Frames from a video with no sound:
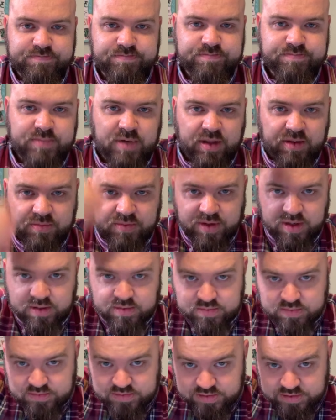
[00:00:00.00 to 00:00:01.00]
By the way,
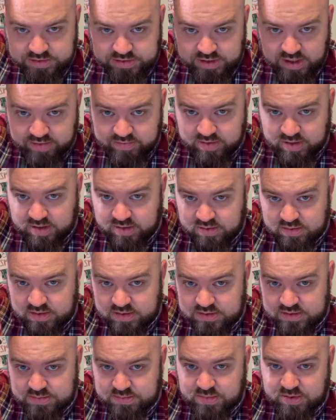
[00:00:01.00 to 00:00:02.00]
just shaving it
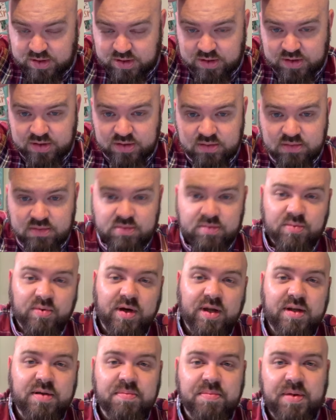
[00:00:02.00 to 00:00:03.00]
is a pretty good
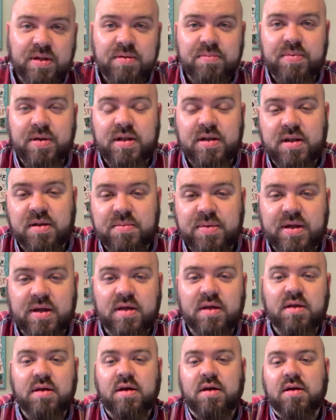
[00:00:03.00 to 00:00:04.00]
way to beat pandemic
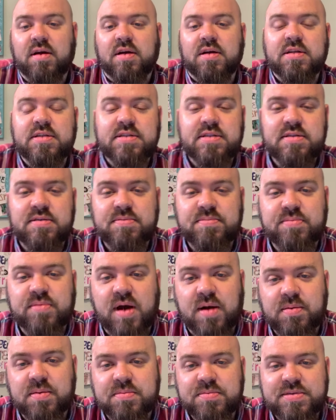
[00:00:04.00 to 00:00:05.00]
haircut
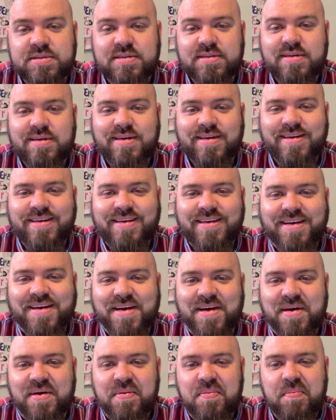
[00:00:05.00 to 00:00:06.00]
problems.
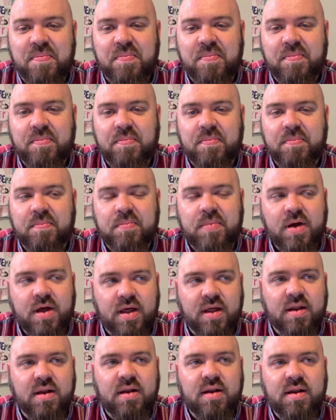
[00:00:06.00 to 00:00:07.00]
But